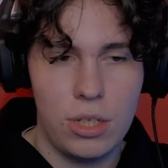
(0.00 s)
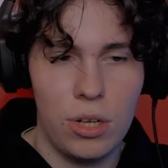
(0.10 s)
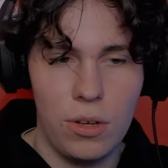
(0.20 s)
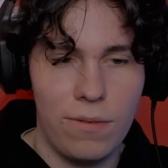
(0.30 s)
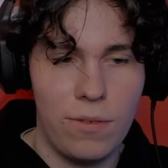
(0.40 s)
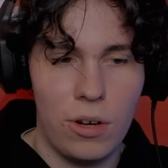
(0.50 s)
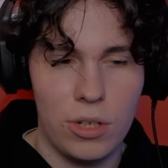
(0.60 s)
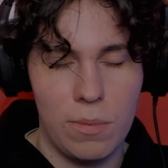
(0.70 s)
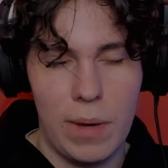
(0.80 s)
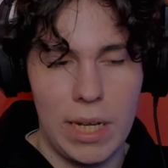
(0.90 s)
two
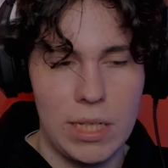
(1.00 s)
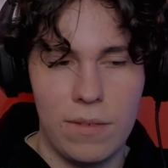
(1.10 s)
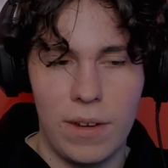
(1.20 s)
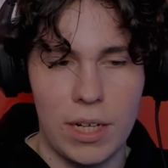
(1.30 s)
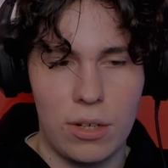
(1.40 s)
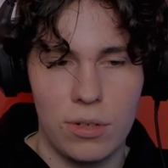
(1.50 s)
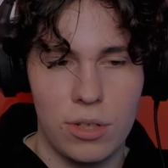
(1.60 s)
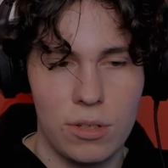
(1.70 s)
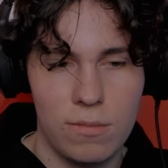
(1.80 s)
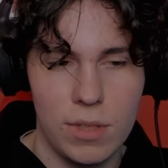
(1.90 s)
frostbited
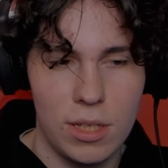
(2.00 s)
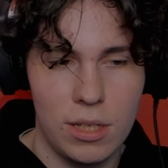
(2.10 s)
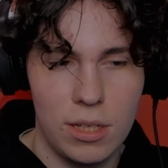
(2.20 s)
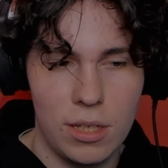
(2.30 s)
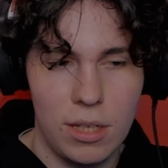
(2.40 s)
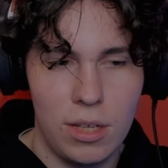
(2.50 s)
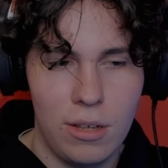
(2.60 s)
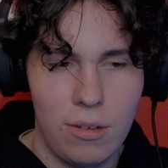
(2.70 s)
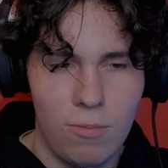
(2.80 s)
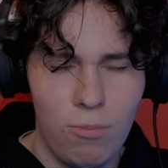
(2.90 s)
fingers?
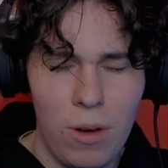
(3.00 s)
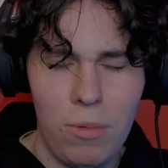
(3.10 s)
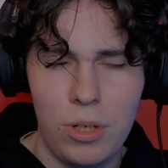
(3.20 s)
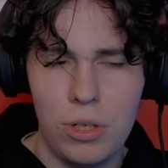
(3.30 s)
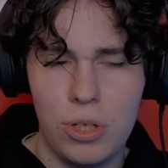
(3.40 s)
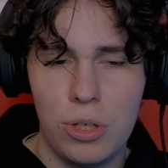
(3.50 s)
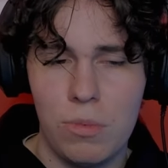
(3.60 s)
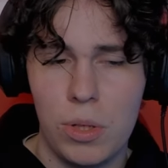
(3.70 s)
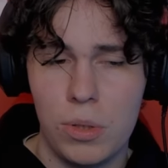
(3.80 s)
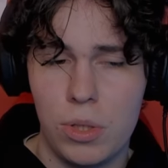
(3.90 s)
What were you
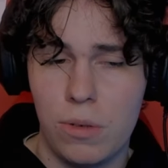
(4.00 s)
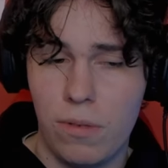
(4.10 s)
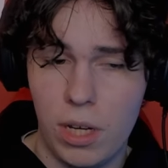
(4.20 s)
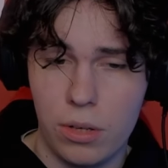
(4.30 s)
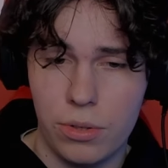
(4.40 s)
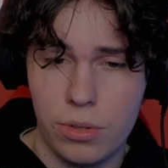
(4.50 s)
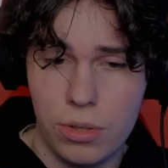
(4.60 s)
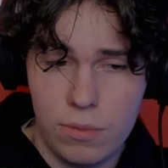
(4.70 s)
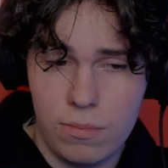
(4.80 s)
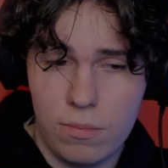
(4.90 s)
doing with those two
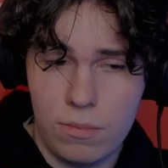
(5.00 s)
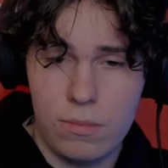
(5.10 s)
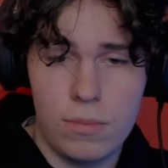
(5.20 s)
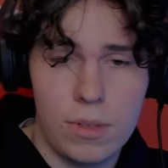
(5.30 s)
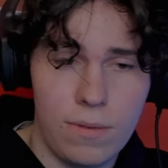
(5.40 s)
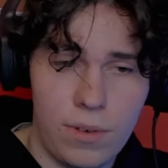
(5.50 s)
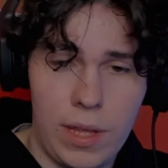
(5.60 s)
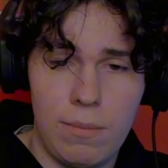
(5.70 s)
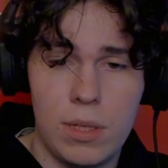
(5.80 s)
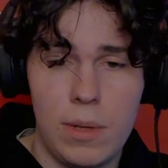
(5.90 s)
fingers? For
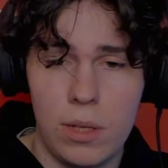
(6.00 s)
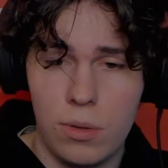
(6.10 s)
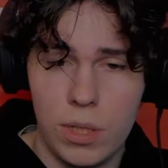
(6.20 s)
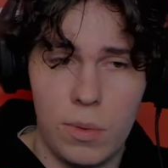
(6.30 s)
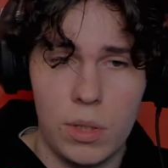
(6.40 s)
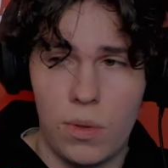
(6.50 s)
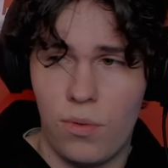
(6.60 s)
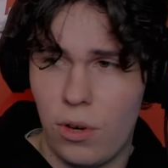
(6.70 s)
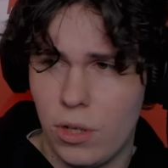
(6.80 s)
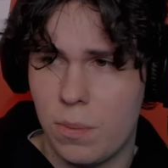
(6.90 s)
them to be the only ones with
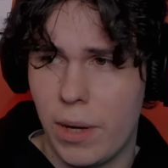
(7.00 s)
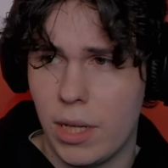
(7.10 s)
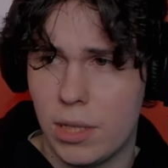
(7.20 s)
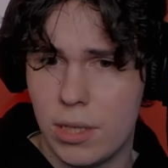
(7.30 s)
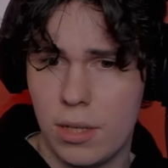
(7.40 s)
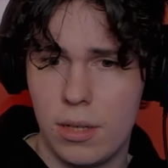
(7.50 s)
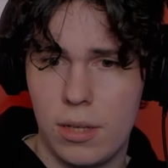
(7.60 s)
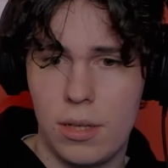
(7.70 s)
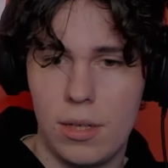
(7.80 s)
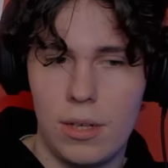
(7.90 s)
frostbites.
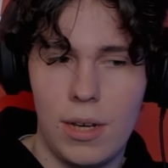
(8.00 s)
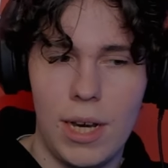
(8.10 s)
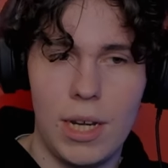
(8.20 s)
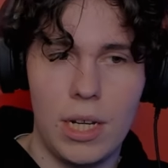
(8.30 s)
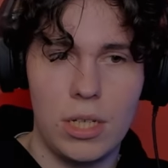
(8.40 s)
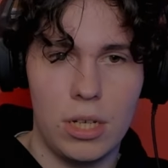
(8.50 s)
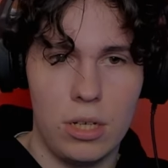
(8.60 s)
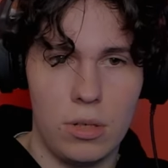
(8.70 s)
I need to